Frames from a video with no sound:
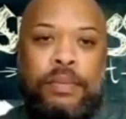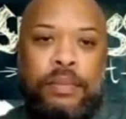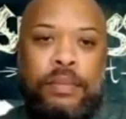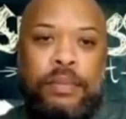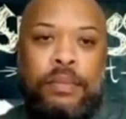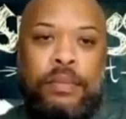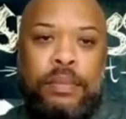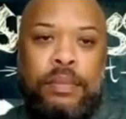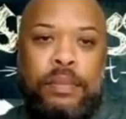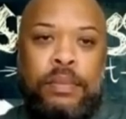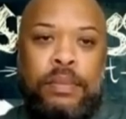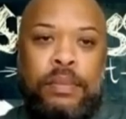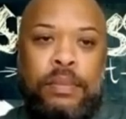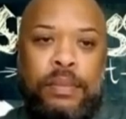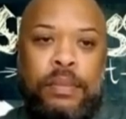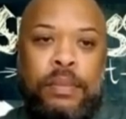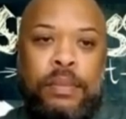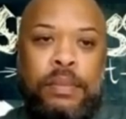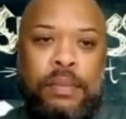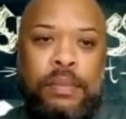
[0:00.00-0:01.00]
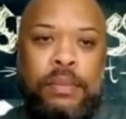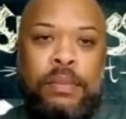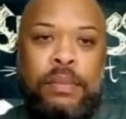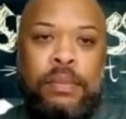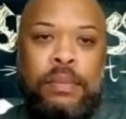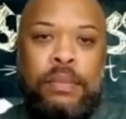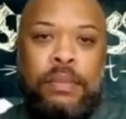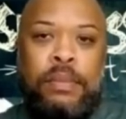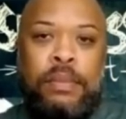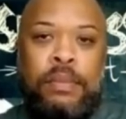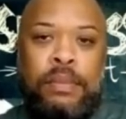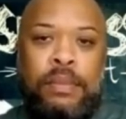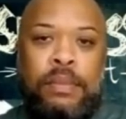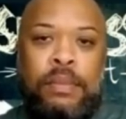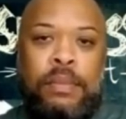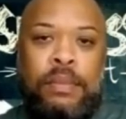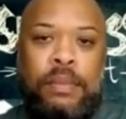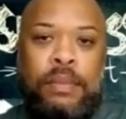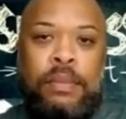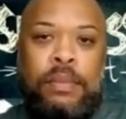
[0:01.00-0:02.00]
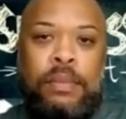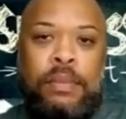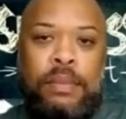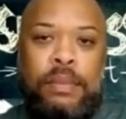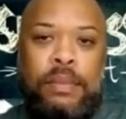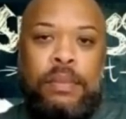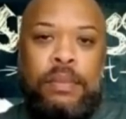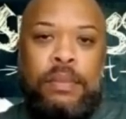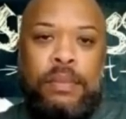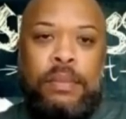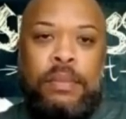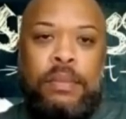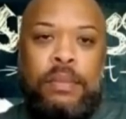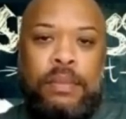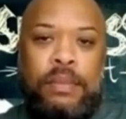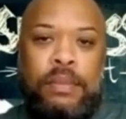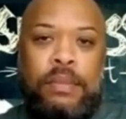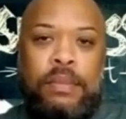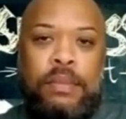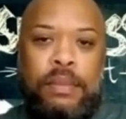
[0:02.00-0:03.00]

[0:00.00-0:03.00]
No words are spoken by the person on screen.